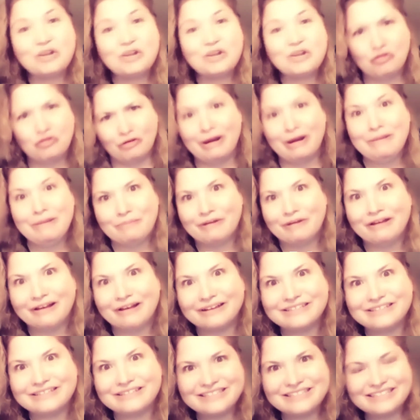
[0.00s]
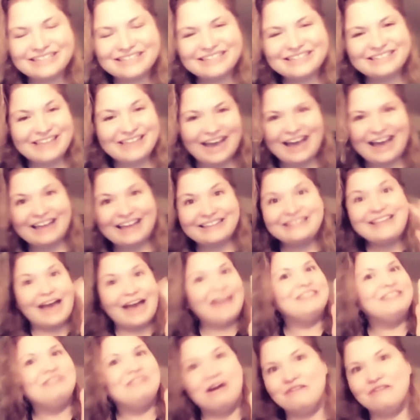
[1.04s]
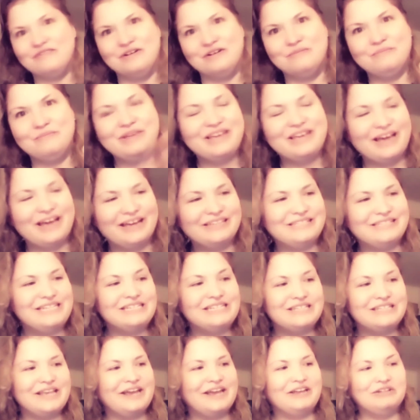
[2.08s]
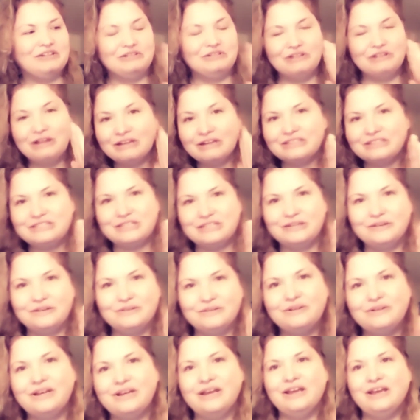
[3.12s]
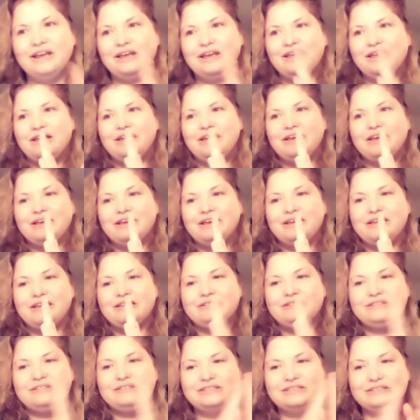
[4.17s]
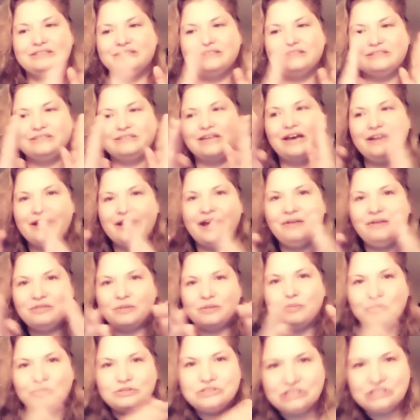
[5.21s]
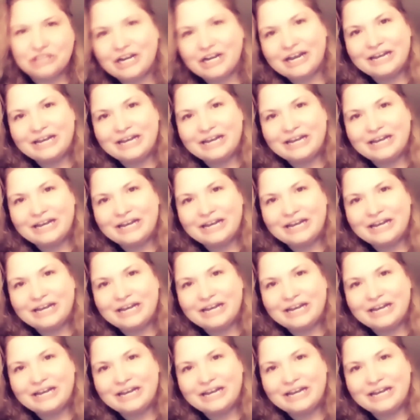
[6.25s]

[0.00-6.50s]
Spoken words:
They're great books. Yeah, I love them because he's like, look, dude, cut out the bullshit.